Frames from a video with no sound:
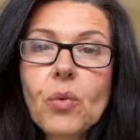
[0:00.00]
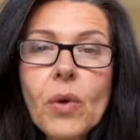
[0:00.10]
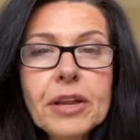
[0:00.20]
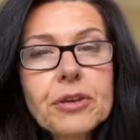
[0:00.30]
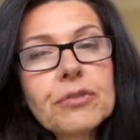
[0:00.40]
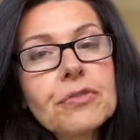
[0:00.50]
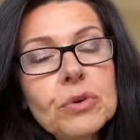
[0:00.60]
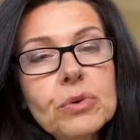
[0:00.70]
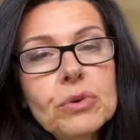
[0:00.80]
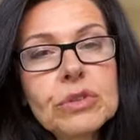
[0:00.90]
When you're
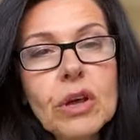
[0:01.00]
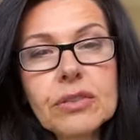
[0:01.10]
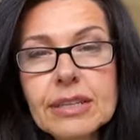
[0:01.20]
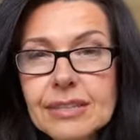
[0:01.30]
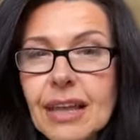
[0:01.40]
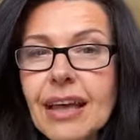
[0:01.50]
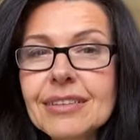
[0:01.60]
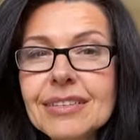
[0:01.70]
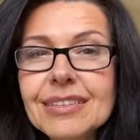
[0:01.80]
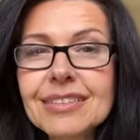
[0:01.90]
focused on the
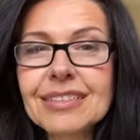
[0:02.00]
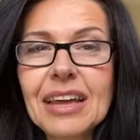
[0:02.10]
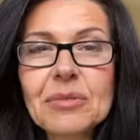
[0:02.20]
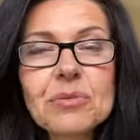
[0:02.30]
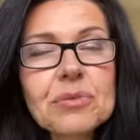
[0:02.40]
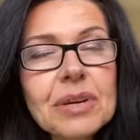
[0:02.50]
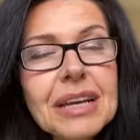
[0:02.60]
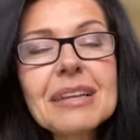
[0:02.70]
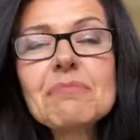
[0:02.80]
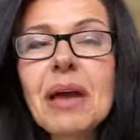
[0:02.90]
tasks that
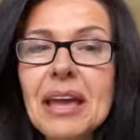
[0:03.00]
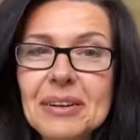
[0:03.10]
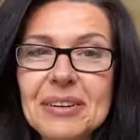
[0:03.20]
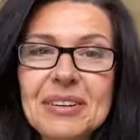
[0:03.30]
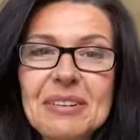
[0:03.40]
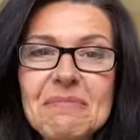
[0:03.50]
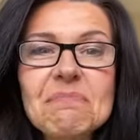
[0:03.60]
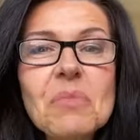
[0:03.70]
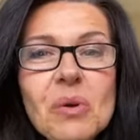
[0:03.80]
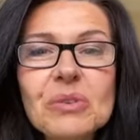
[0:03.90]
really matter
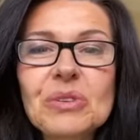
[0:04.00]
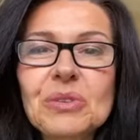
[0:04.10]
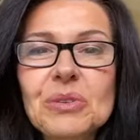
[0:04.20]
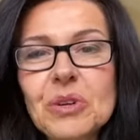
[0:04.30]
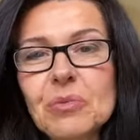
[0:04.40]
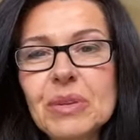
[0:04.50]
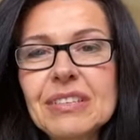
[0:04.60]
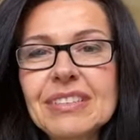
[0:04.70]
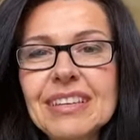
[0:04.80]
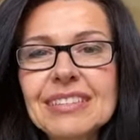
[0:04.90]
most to your
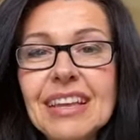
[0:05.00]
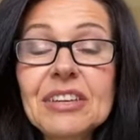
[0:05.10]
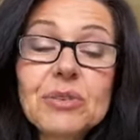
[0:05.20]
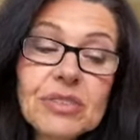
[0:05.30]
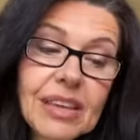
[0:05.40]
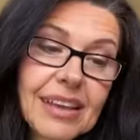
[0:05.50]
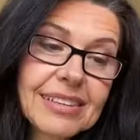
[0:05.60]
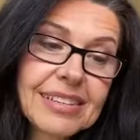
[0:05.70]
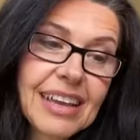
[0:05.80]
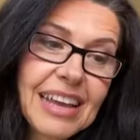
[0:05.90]
business and you
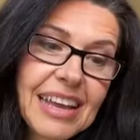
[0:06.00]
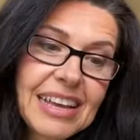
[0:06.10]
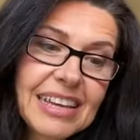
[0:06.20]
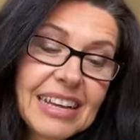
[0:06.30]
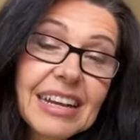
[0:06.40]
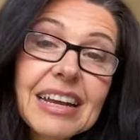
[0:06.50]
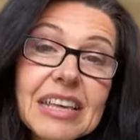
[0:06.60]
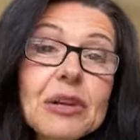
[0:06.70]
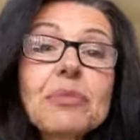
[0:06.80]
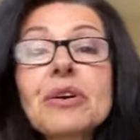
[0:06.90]
set
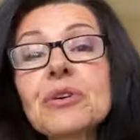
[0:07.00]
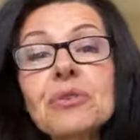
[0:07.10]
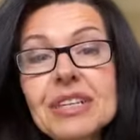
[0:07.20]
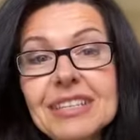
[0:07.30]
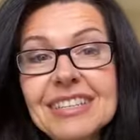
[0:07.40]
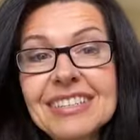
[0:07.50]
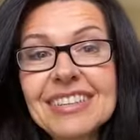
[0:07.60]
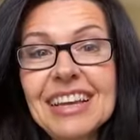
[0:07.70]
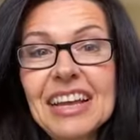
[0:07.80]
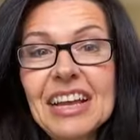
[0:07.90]
clear
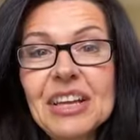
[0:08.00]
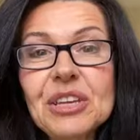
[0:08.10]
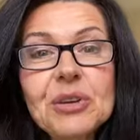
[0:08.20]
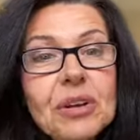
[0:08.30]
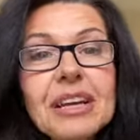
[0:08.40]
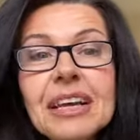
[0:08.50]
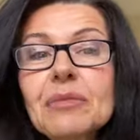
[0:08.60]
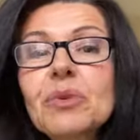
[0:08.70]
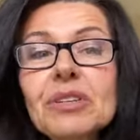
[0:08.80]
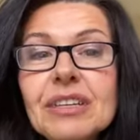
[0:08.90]
priorities you can
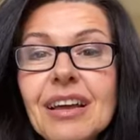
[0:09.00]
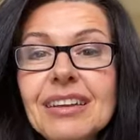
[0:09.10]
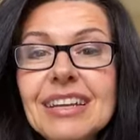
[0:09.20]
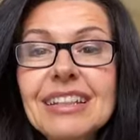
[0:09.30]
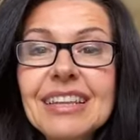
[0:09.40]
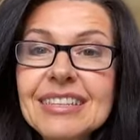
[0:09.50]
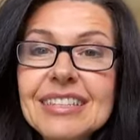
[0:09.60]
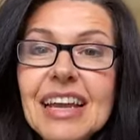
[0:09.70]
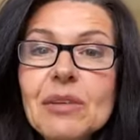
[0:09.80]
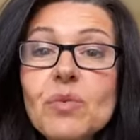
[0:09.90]
get more done in less
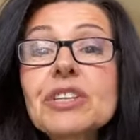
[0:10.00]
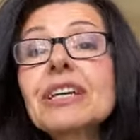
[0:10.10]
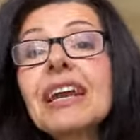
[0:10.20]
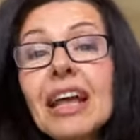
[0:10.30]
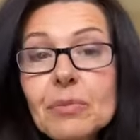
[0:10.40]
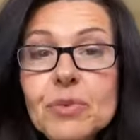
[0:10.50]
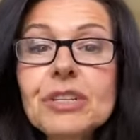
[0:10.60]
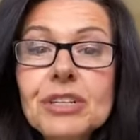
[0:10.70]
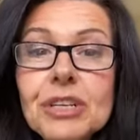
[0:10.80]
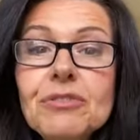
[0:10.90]
time, which can help
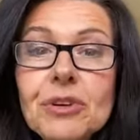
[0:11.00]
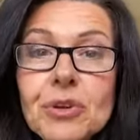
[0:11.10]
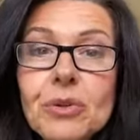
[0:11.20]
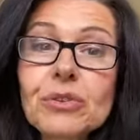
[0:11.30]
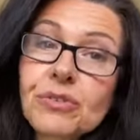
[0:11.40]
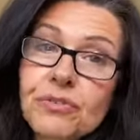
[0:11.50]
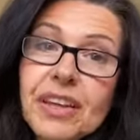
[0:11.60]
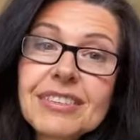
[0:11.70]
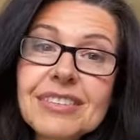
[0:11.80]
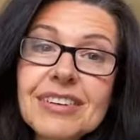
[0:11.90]
you achieve your goals
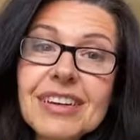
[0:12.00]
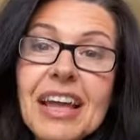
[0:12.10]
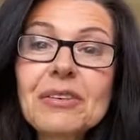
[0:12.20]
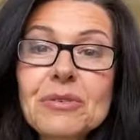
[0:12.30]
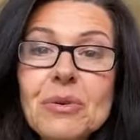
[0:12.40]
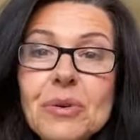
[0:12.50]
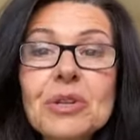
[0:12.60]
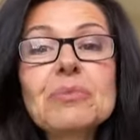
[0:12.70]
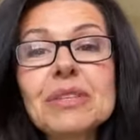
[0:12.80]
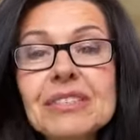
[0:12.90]
faster and grow
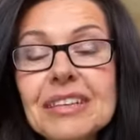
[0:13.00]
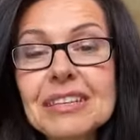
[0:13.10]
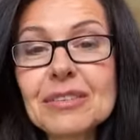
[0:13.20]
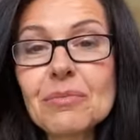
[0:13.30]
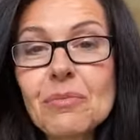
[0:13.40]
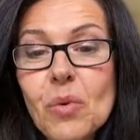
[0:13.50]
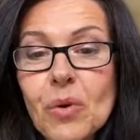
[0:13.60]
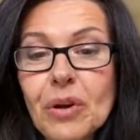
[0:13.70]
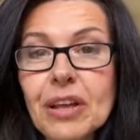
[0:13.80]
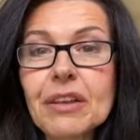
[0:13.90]
your business
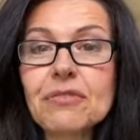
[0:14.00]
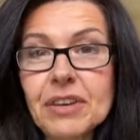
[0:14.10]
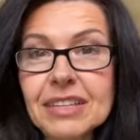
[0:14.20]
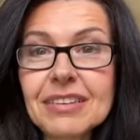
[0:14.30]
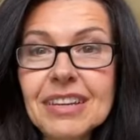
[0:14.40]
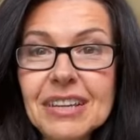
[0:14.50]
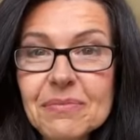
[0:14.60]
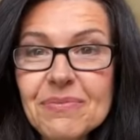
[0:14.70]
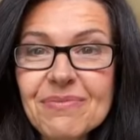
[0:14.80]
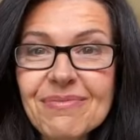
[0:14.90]
more effectively.